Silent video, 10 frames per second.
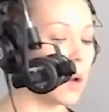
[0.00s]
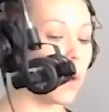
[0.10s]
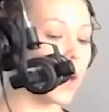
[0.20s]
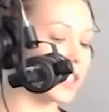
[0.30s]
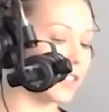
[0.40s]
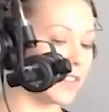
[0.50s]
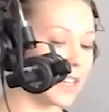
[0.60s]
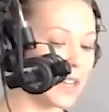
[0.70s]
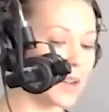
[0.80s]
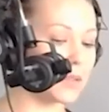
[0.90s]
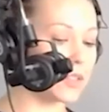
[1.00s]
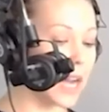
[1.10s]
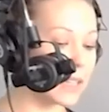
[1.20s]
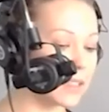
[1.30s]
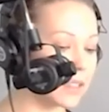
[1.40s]
watching videos,
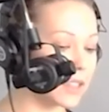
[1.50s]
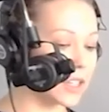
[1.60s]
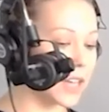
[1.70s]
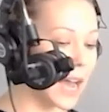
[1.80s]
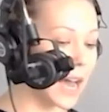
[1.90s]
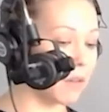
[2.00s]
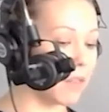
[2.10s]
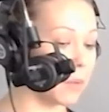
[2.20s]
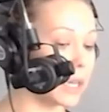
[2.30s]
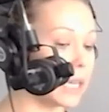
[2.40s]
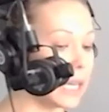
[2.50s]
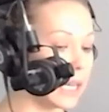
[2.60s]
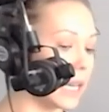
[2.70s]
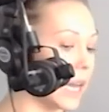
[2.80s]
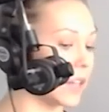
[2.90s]
trying to learn how they were
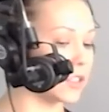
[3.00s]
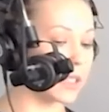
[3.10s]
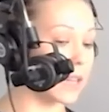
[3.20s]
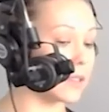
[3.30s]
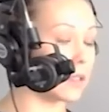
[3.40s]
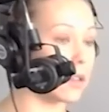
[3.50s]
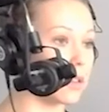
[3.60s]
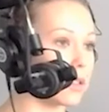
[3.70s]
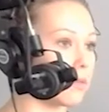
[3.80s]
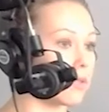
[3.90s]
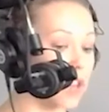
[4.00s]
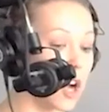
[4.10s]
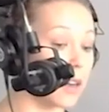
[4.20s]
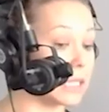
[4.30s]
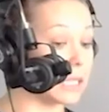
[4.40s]
eating and exercise to look so
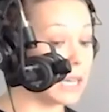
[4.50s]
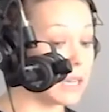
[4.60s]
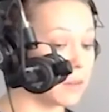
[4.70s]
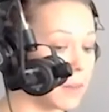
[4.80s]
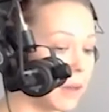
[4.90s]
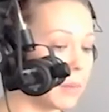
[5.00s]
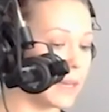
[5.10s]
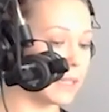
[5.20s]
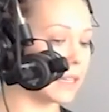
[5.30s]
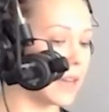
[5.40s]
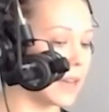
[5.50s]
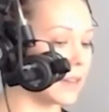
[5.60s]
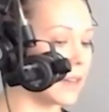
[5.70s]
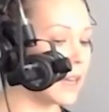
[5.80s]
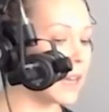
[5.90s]
strong and lean, in my opinion. And